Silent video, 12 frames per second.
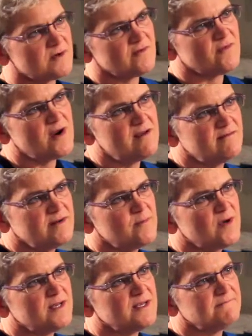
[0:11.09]
work for
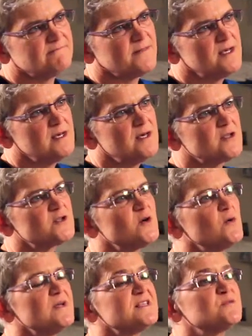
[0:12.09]
everybody.
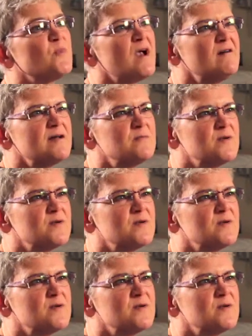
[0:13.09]
So inspiring